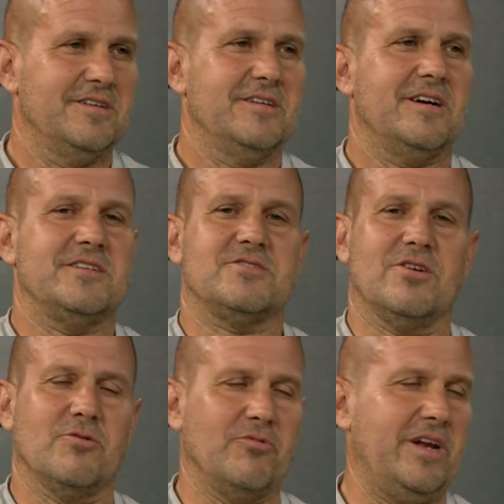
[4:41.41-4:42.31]
I
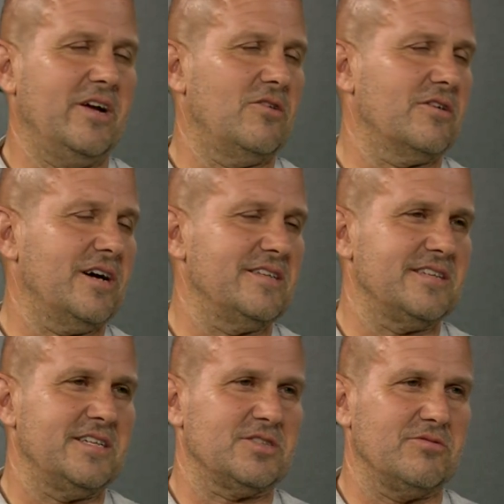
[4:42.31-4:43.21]
started reading all kinds of
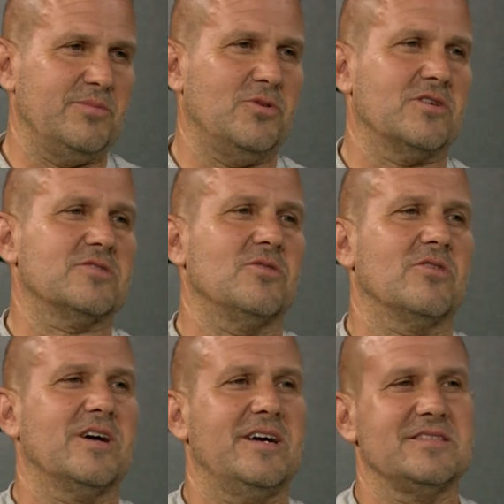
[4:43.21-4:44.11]
history books, all
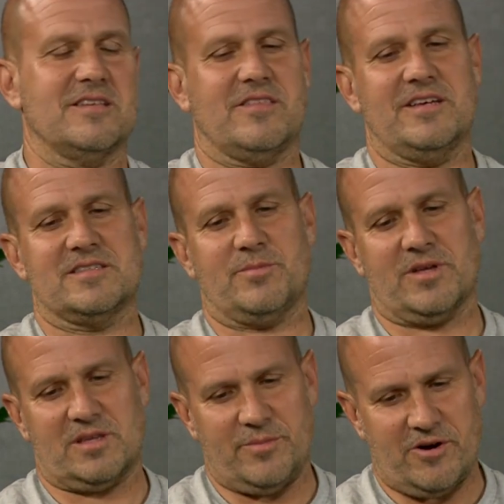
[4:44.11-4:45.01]
kinds of things about
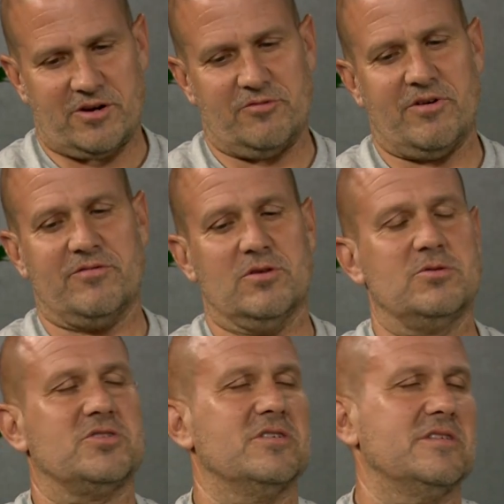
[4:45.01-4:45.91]
the American
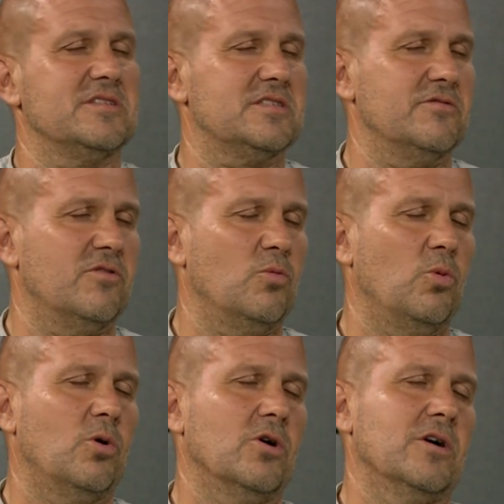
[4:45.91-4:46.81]
Revolution, the Civil
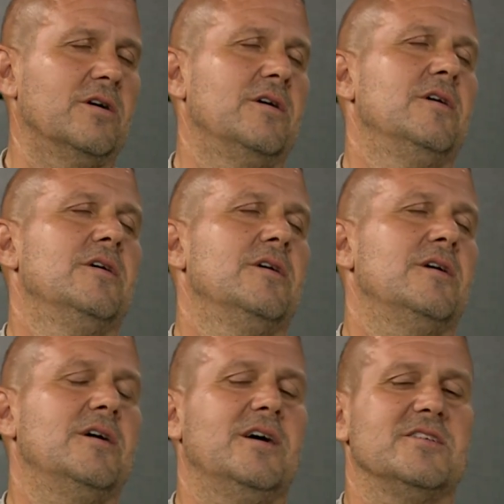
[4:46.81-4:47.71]
War.
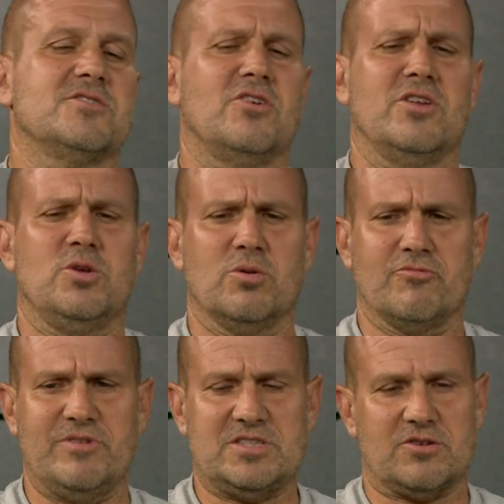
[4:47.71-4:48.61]
Uh, I uh, started doing
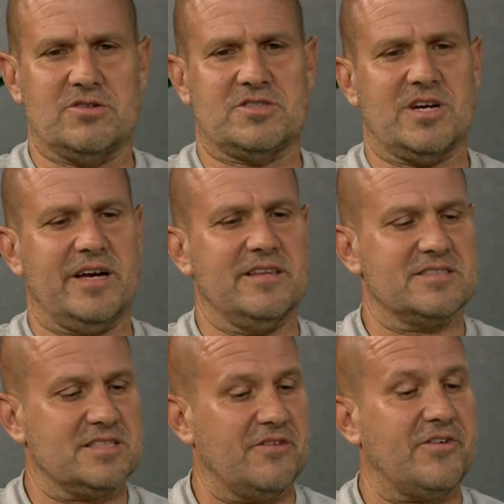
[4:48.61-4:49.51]
research on the
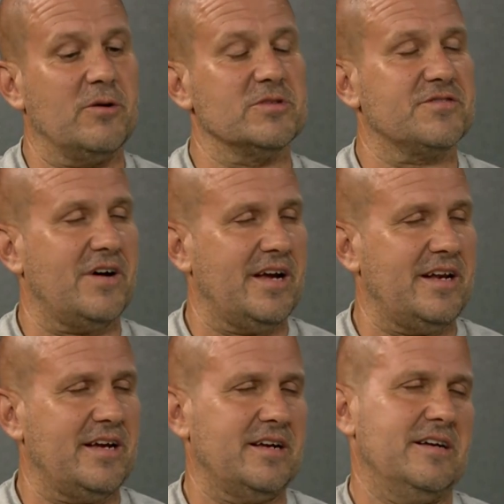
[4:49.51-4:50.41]
stuff I was
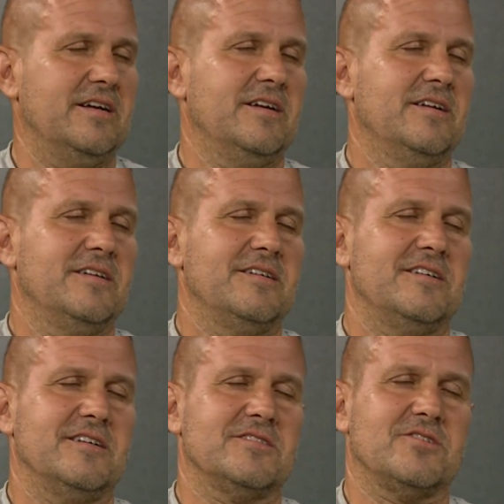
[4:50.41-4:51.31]
finding. Uh,
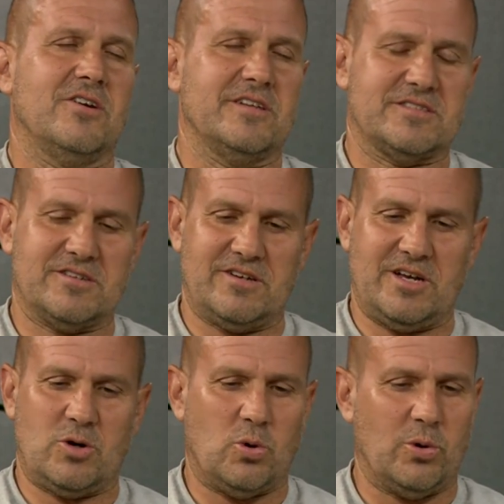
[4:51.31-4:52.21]
started studying
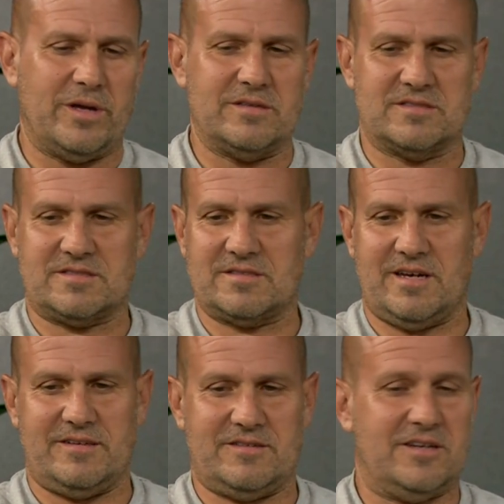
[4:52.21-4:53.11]
coins. I,
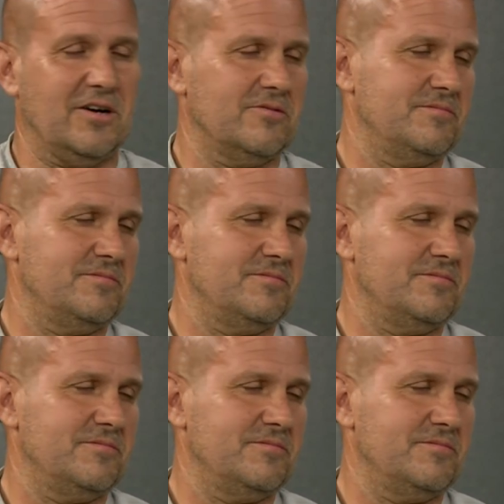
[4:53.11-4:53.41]
you know,